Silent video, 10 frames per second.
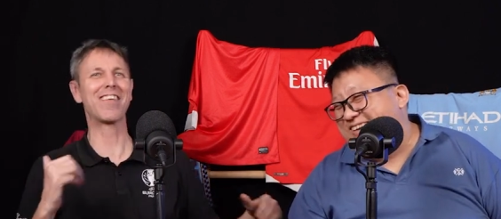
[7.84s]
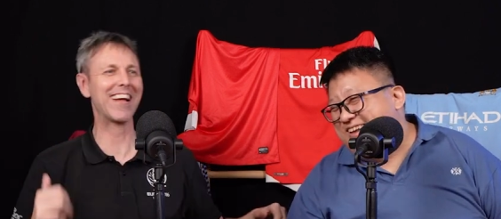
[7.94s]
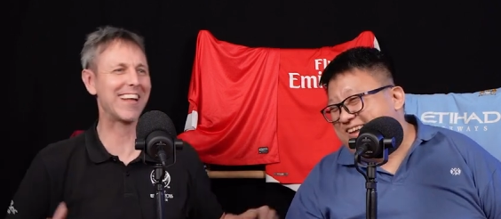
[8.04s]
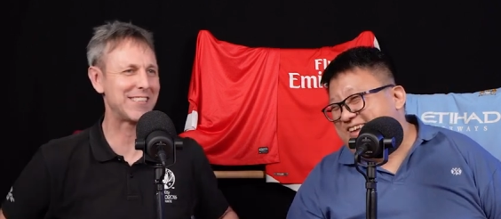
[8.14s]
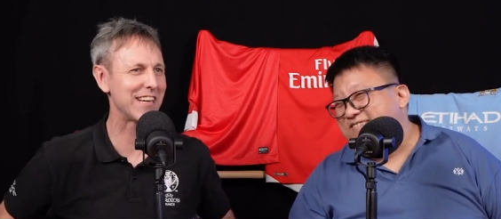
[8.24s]

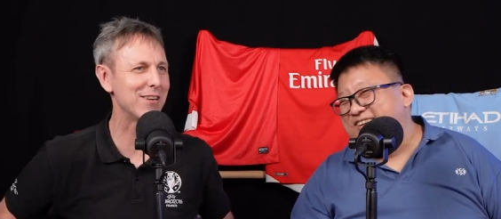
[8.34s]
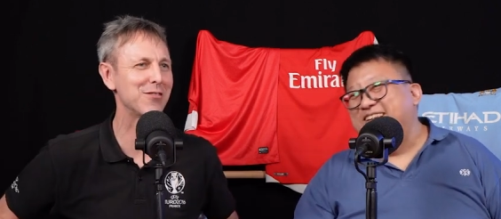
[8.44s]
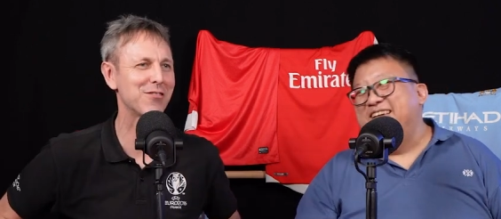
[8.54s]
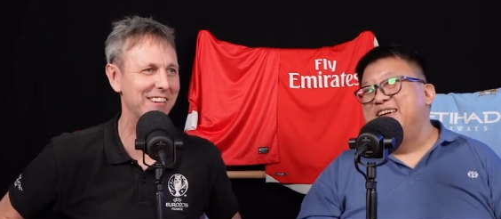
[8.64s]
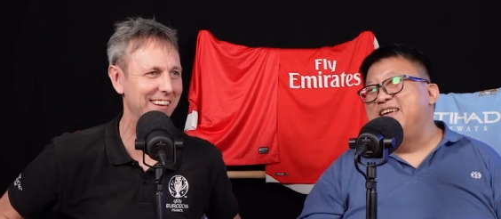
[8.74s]
Speaker 1: like the
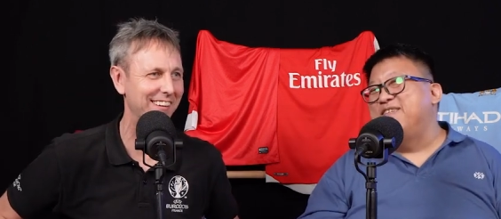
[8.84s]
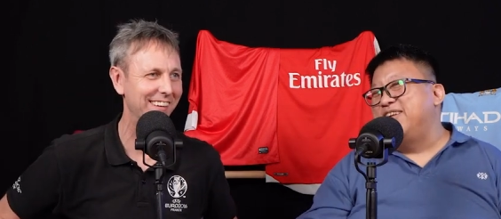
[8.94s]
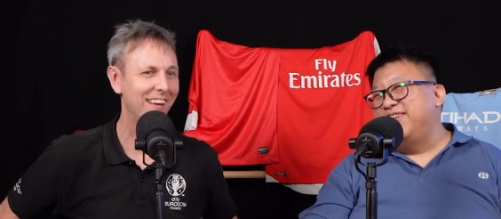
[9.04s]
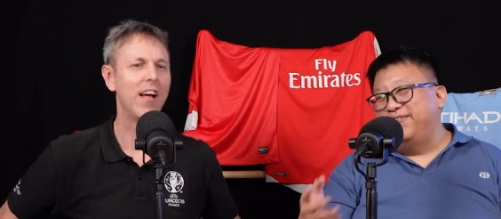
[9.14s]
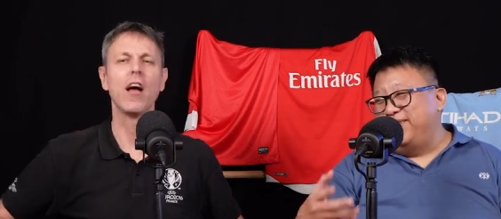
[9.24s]
children.
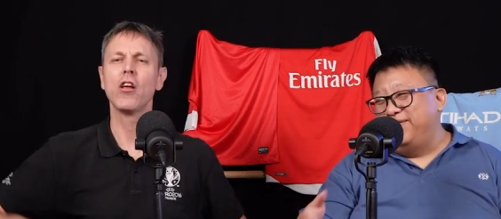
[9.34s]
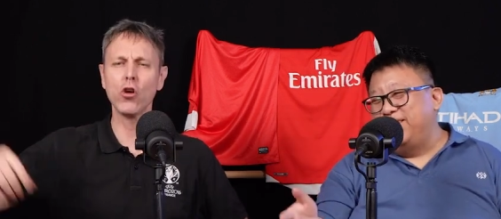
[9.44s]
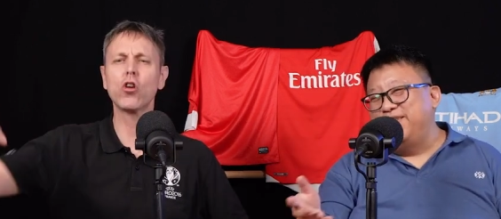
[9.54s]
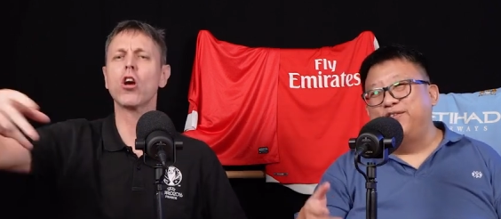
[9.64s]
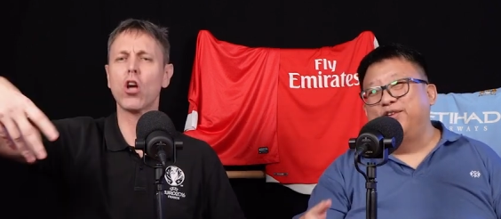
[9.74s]
Even, even, even
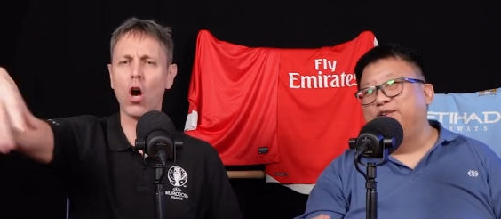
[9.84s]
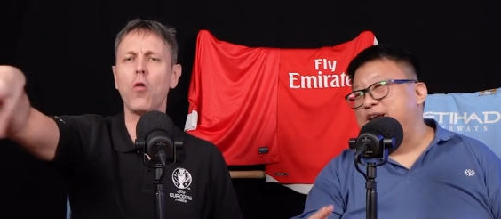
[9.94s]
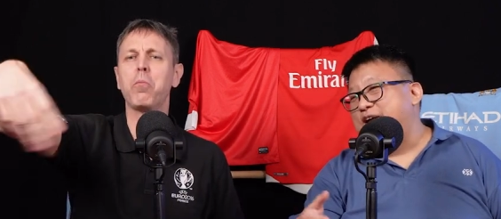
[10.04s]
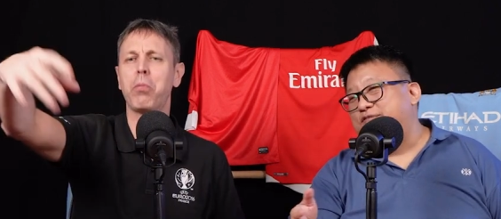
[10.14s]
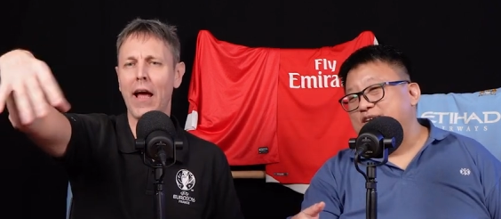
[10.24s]
you if you go
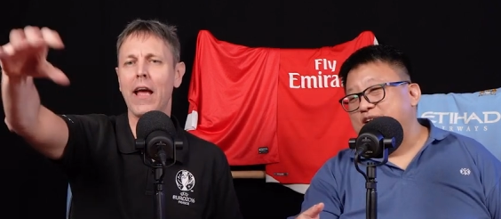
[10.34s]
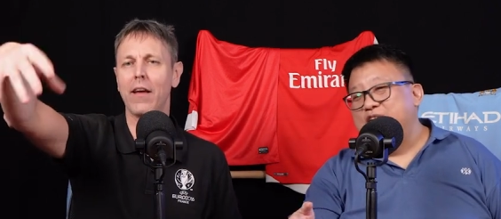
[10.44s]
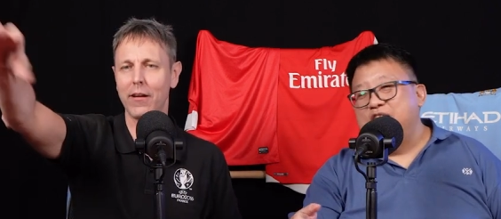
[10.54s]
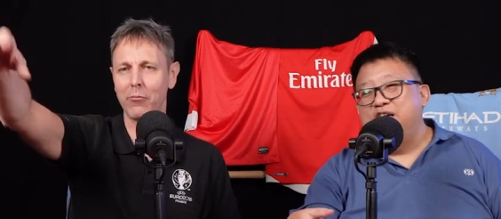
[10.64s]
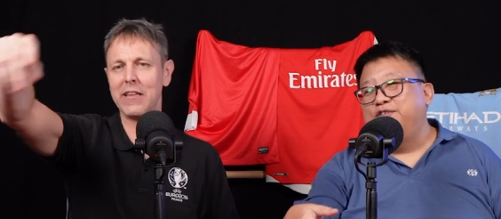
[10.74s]
don't have,
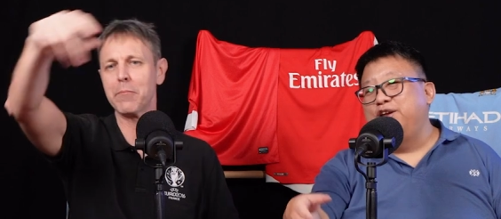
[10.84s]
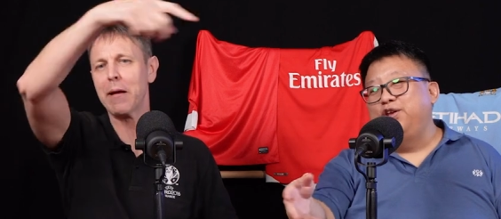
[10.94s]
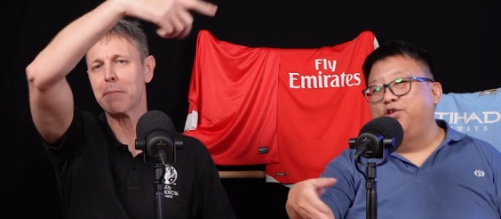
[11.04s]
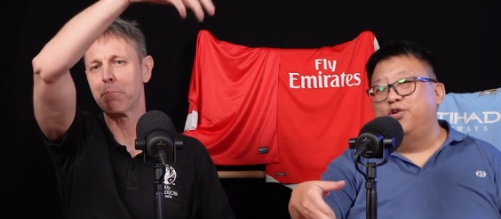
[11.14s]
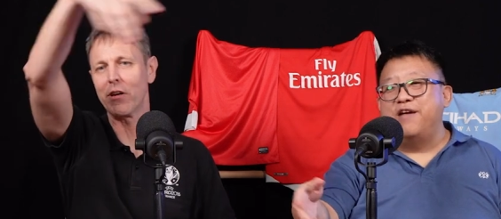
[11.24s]
play. Even if
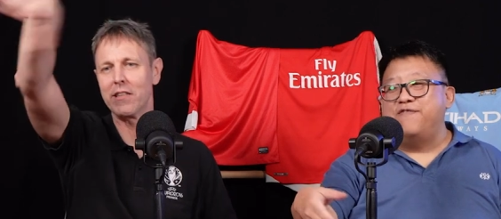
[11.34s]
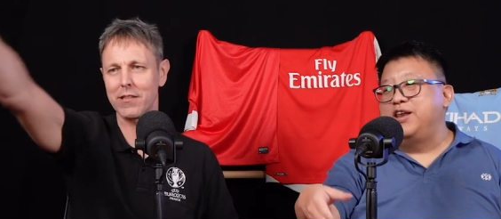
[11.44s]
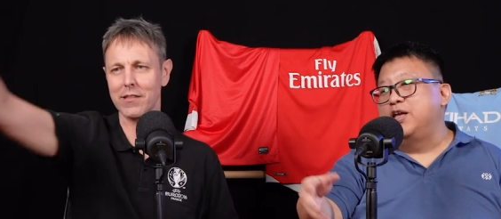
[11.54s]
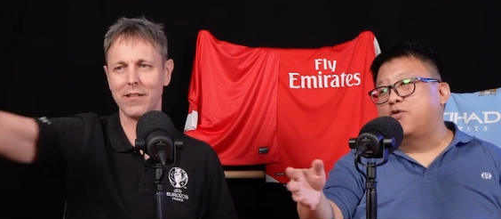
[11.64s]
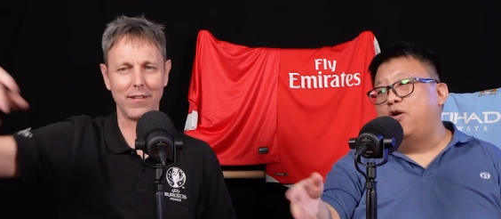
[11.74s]
you don't boys.
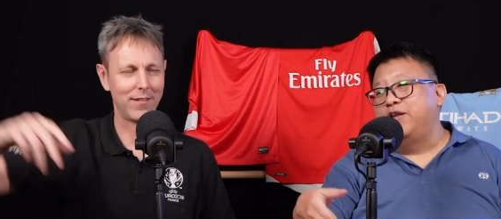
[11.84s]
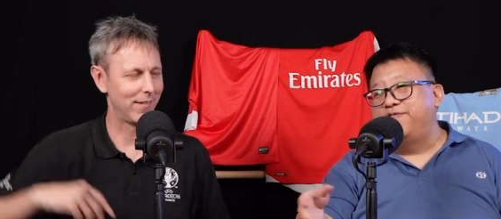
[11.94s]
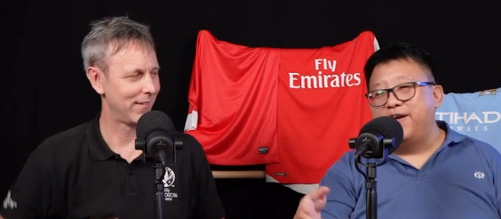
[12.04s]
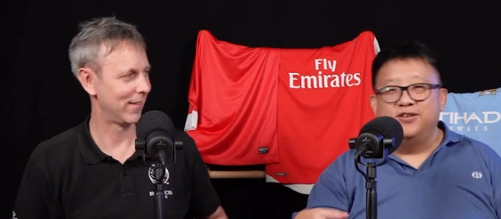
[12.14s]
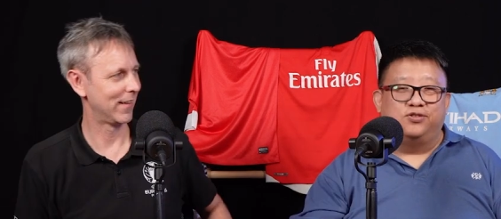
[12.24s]
have any
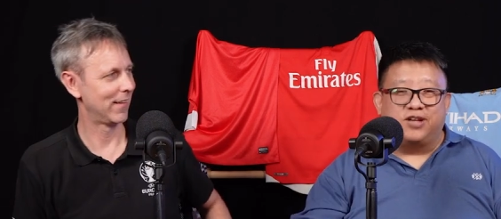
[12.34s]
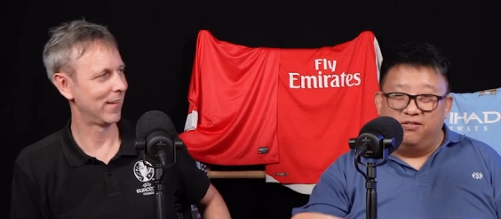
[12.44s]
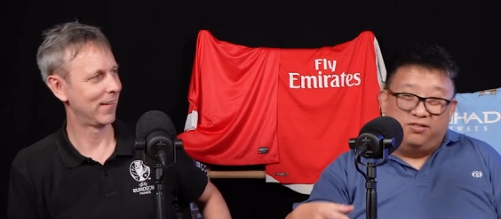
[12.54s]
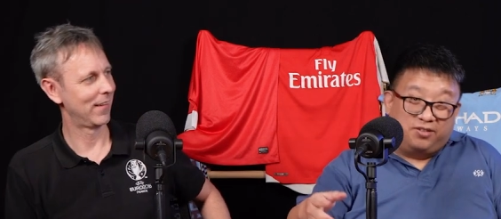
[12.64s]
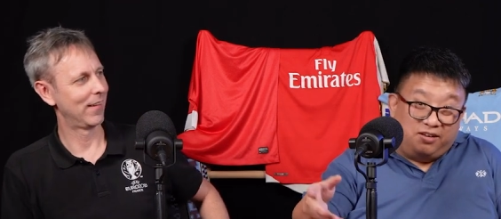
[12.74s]
qualifiers to
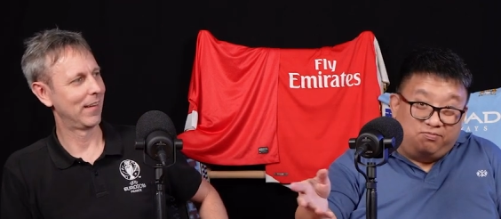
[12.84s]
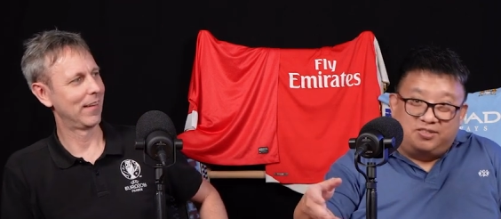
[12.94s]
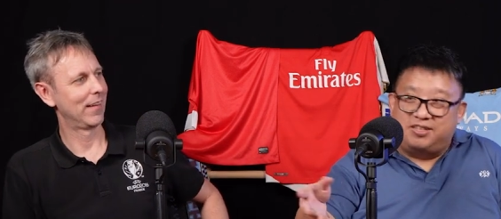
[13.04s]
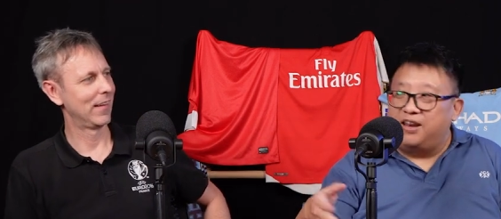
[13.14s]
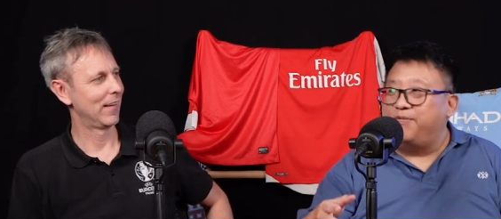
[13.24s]
come, you can
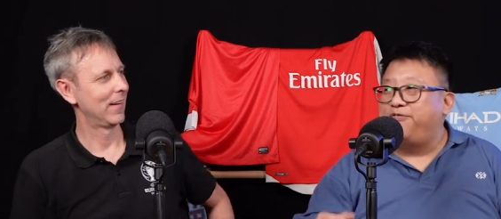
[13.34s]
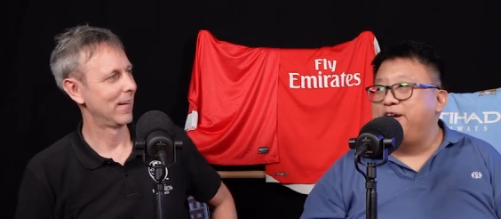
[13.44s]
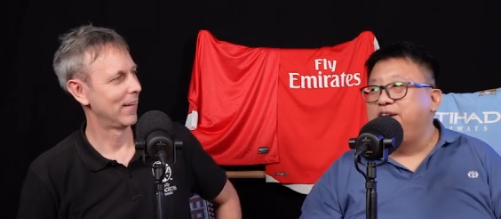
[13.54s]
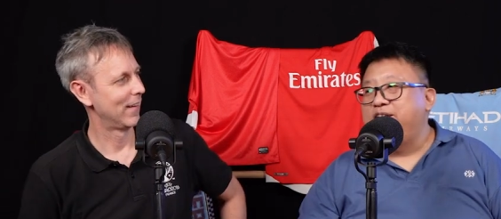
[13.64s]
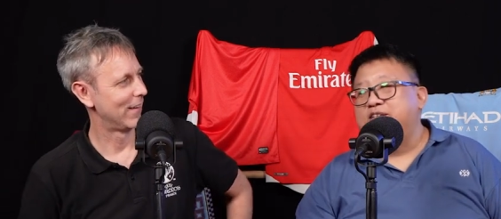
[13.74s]
set up
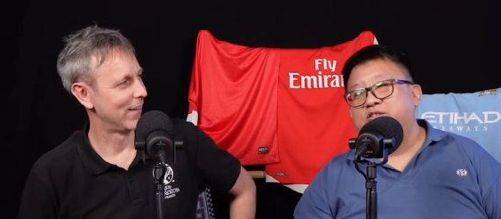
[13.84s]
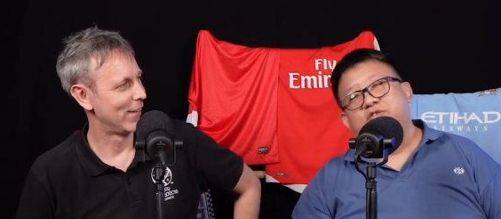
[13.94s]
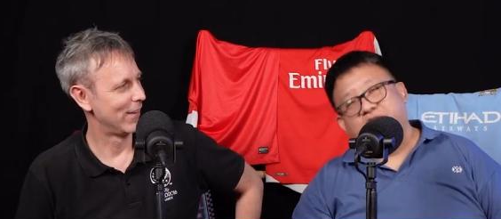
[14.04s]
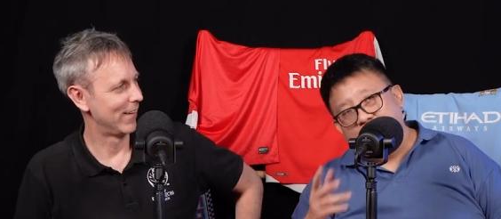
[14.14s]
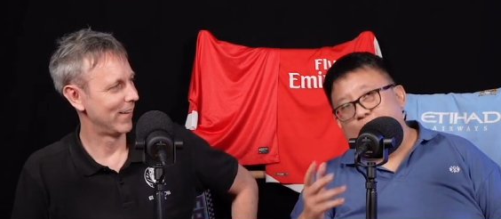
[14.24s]
friendlies. So
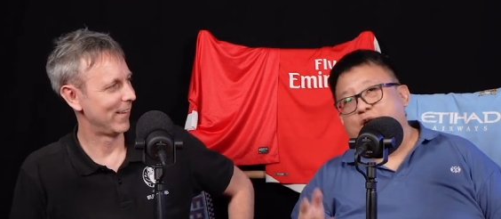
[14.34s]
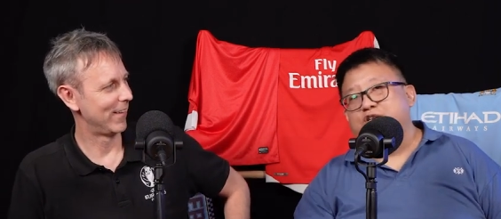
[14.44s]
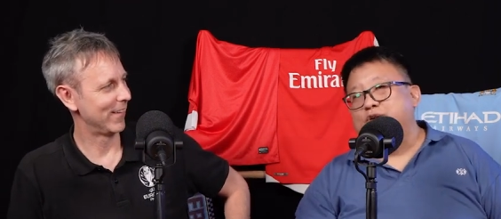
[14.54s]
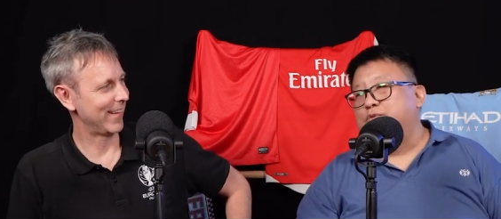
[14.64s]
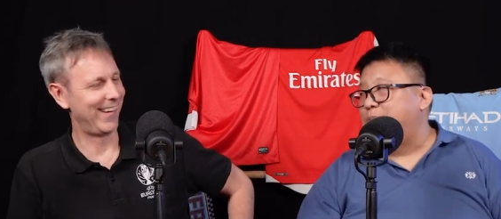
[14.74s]
Singapore
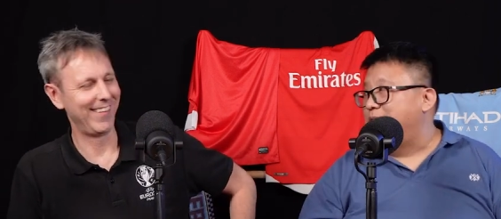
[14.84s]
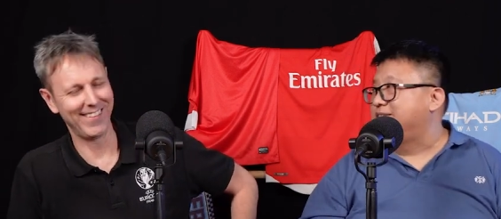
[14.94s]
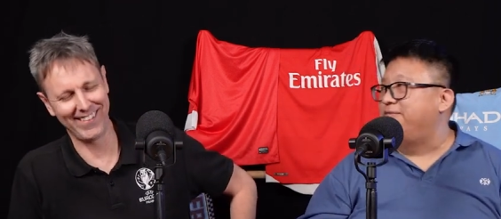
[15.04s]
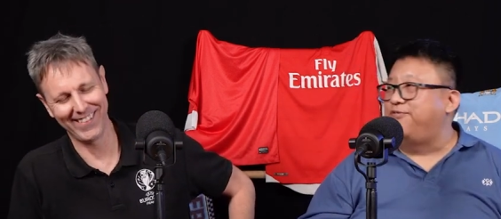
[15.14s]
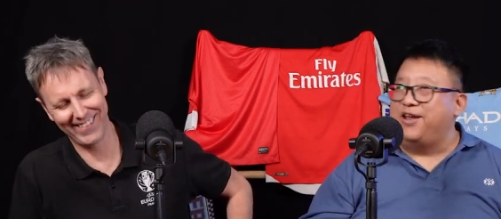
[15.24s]
actually will play
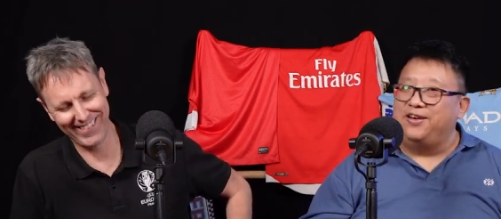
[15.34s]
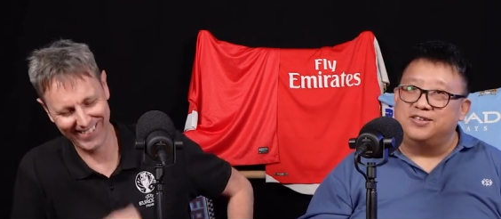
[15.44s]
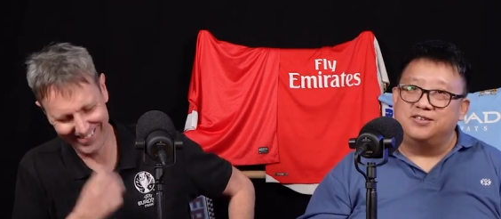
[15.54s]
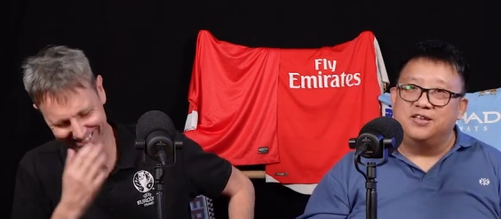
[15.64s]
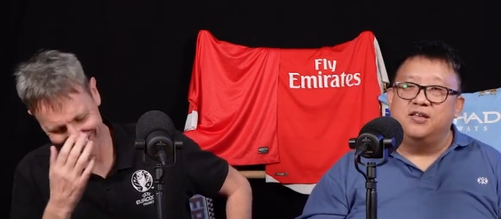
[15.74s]
some friendlies.